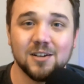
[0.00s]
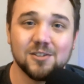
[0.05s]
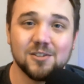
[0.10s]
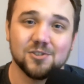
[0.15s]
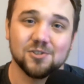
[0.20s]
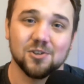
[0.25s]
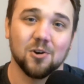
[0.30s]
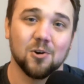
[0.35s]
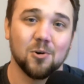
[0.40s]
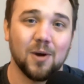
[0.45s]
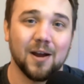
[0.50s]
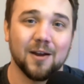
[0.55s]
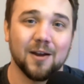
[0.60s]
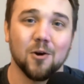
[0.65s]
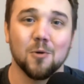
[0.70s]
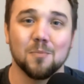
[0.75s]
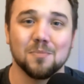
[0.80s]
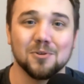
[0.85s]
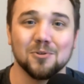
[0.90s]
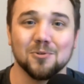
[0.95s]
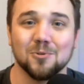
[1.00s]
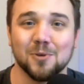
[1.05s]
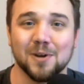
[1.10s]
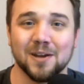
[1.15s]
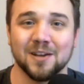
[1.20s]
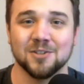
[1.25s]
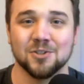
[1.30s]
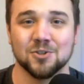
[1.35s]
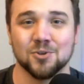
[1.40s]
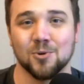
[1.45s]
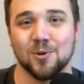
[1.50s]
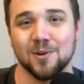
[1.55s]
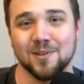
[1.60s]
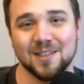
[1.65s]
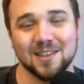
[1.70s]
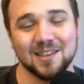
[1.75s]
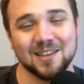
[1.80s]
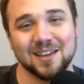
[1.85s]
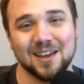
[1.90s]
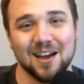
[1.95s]
So I hope you enjoy
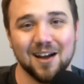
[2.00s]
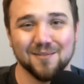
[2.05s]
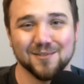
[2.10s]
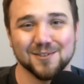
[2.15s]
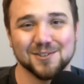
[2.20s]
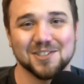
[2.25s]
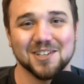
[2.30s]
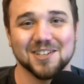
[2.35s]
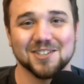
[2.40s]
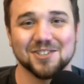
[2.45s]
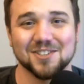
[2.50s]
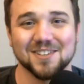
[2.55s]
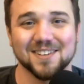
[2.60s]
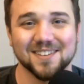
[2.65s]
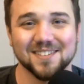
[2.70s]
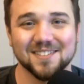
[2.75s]
the conversation.